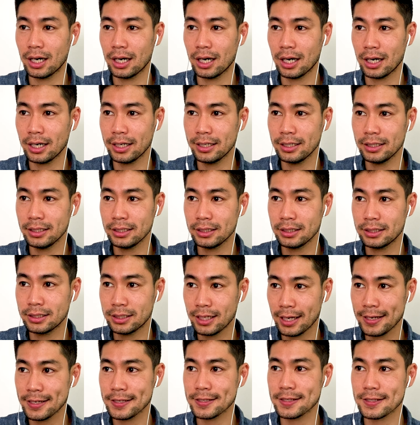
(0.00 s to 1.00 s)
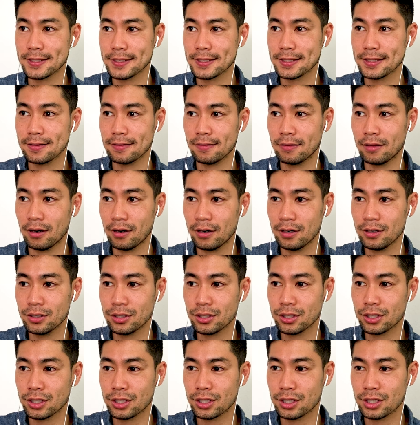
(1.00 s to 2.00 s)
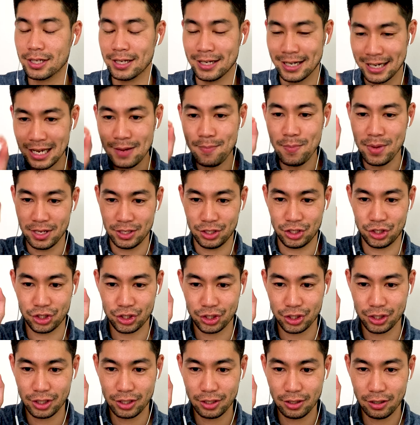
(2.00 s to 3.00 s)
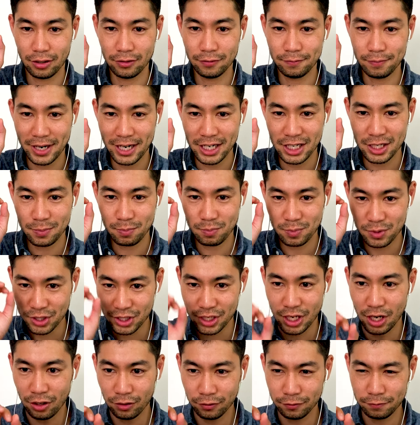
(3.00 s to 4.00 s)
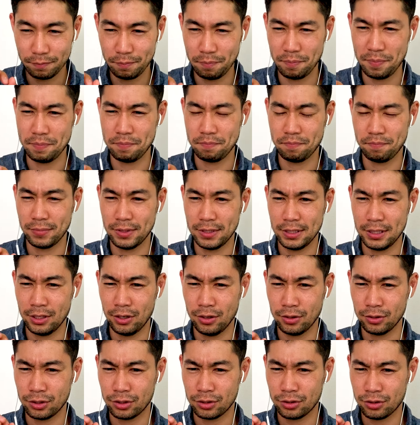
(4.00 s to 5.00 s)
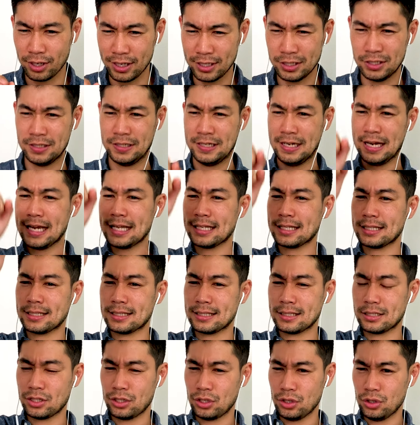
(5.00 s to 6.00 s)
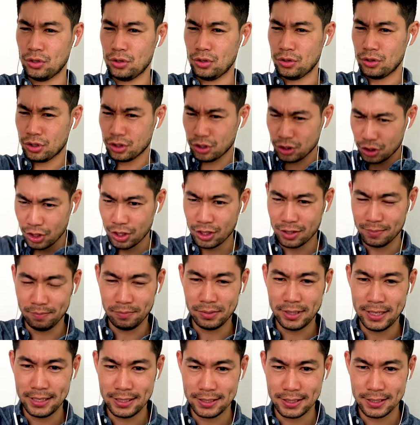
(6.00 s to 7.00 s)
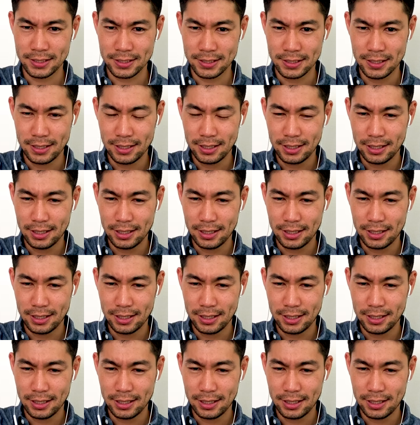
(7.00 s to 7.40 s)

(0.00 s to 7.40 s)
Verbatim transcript: I guess there is an image of myself, you know, trying to get to a certain place.